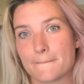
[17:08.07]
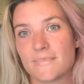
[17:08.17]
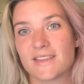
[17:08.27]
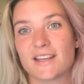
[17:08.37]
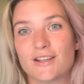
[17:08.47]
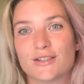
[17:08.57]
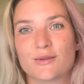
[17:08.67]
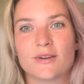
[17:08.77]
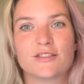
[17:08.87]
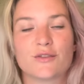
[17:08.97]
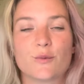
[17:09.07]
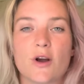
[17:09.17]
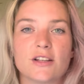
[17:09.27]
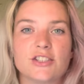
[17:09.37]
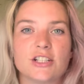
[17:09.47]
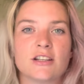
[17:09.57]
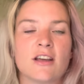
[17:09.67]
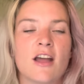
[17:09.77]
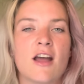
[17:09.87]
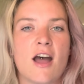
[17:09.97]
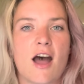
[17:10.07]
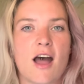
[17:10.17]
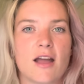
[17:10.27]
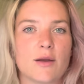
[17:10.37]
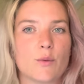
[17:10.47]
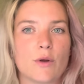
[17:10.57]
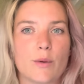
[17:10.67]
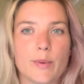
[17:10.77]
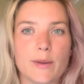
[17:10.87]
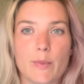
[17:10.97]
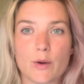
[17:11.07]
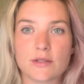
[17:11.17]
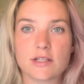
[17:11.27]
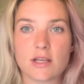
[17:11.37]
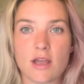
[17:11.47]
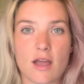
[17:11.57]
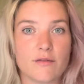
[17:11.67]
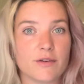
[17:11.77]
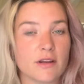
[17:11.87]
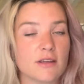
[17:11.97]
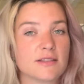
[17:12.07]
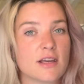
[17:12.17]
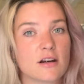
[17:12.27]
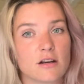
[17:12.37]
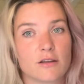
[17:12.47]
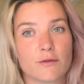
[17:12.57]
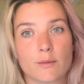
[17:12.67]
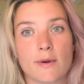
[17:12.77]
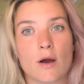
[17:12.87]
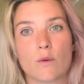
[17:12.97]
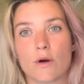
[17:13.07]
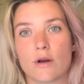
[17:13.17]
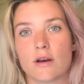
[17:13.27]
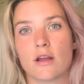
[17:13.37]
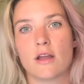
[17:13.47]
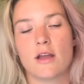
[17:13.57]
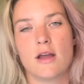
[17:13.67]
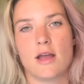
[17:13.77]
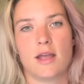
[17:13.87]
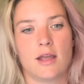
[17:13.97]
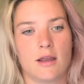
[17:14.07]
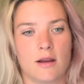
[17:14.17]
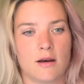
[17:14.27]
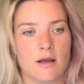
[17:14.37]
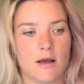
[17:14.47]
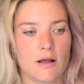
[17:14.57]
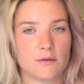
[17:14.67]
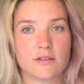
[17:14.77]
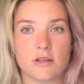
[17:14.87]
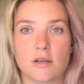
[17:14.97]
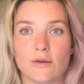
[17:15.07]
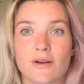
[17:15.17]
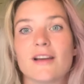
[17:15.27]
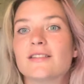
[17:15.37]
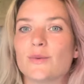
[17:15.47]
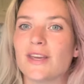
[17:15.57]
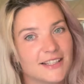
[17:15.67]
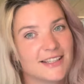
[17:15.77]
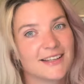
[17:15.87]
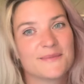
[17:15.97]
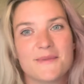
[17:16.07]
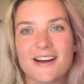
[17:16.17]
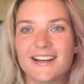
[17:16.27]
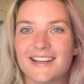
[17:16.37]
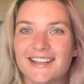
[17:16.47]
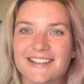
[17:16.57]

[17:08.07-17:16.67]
Thank you so much for watching. I will be posting every Saturday from now on, and I'll see you next week. Bye!